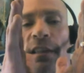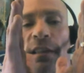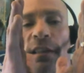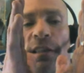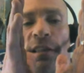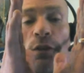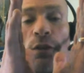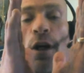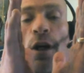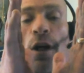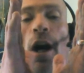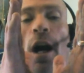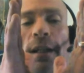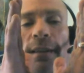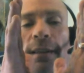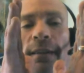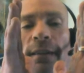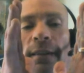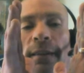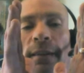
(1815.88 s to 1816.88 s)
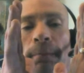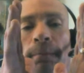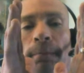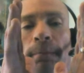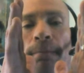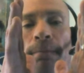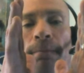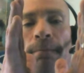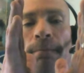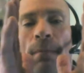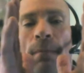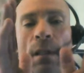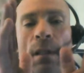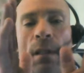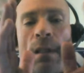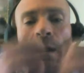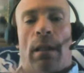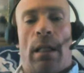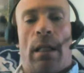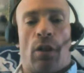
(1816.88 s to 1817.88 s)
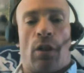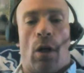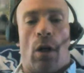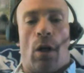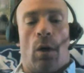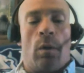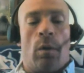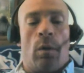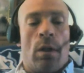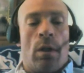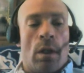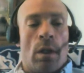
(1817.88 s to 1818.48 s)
could still talk. And so,